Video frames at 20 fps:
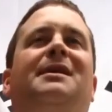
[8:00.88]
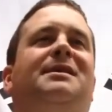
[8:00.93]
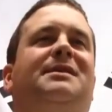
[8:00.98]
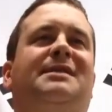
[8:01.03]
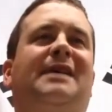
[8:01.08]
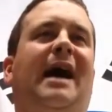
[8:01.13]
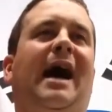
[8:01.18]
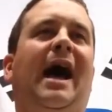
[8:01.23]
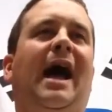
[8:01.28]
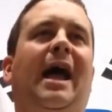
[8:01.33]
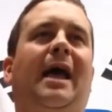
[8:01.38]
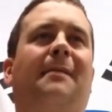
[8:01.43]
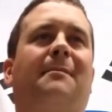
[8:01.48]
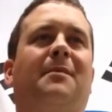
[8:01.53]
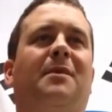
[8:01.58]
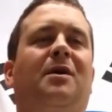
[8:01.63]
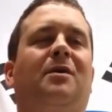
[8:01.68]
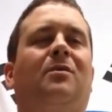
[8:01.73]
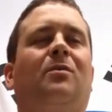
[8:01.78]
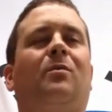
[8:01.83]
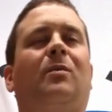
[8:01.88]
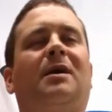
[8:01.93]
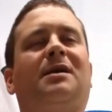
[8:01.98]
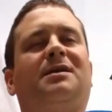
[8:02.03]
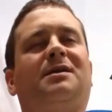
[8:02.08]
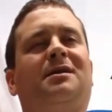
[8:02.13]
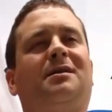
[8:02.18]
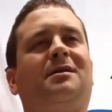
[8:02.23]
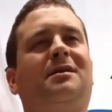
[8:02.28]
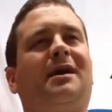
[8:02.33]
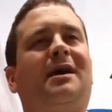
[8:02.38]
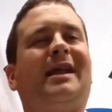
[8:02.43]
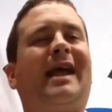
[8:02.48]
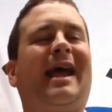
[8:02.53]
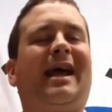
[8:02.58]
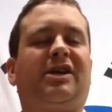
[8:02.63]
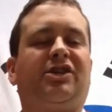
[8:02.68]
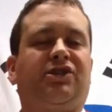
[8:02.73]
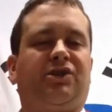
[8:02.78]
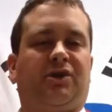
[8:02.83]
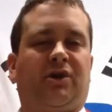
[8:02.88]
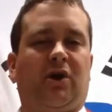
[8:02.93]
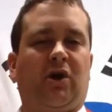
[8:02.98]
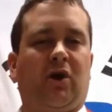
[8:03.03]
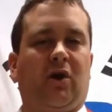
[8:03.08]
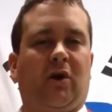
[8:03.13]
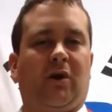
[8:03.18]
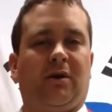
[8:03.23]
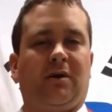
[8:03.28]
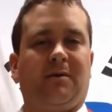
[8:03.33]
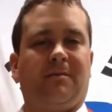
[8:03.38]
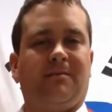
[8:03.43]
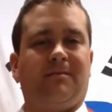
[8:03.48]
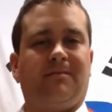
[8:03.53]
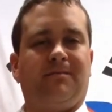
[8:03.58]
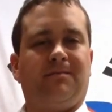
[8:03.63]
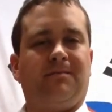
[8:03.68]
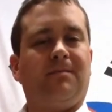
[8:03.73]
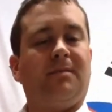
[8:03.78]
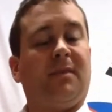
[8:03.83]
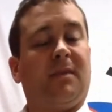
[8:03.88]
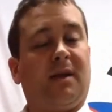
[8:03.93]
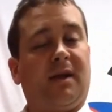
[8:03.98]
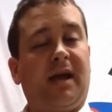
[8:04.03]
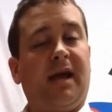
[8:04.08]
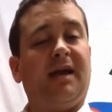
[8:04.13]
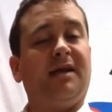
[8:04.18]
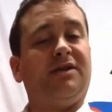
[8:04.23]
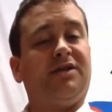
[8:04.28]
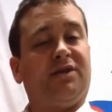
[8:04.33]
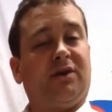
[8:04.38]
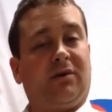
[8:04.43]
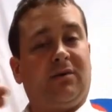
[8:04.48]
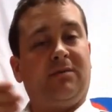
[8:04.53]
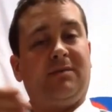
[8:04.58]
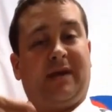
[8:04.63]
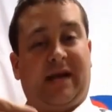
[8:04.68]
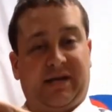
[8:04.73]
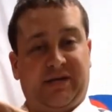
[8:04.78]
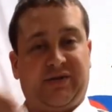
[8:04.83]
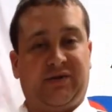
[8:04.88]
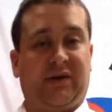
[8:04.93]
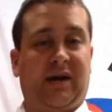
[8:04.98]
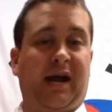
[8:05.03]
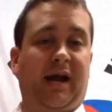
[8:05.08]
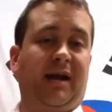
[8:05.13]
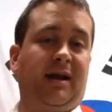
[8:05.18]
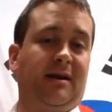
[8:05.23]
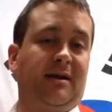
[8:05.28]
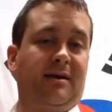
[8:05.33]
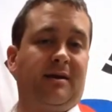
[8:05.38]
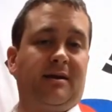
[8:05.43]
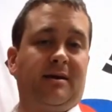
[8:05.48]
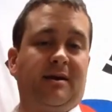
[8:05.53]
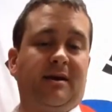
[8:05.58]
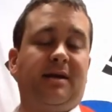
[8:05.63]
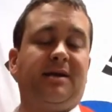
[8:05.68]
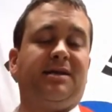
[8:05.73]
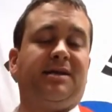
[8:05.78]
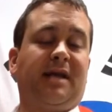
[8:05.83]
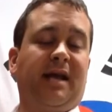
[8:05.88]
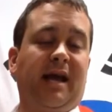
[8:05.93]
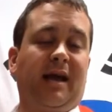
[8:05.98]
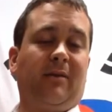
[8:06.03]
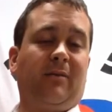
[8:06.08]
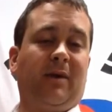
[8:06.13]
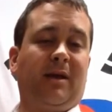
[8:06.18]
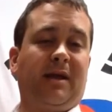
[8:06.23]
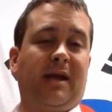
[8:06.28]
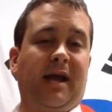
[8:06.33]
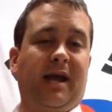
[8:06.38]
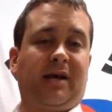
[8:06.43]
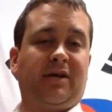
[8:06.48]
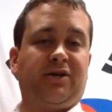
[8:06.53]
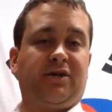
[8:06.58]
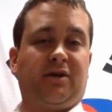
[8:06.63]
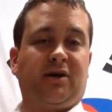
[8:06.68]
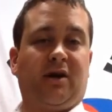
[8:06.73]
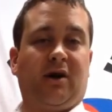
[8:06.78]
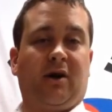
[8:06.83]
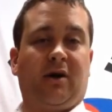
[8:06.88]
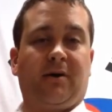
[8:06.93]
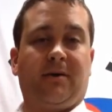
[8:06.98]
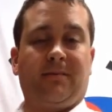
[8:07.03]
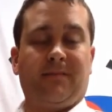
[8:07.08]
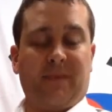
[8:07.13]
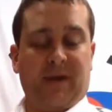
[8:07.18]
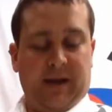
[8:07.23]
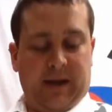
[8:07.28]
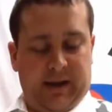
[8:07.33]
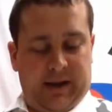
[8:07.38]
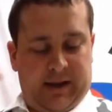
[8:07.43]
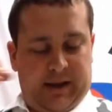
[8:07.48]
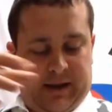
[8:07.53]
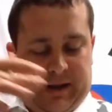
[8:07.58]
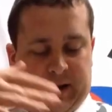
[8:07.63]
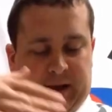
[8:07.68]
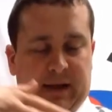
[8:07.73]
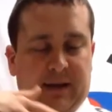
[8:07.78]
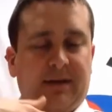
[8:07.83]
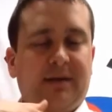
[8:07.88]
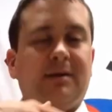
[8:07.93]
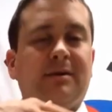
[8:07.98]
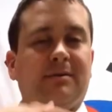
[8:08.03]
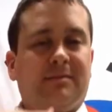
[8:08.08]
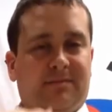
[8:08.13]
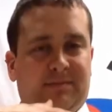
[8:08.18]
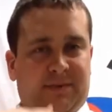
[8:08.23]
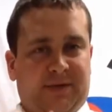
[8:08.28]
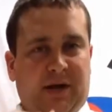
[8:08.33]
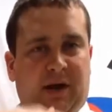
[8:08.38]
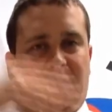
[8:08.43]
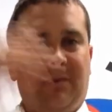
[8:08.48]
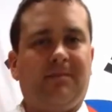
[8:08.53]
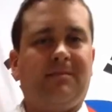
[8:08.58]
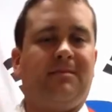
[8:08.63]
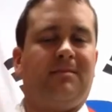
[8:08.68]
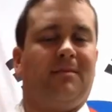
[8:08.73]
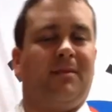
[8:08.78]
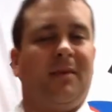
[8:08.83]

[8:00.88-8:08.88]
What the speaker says: in time when an action occurred. Okay, so yesterday is that when the action occurred. So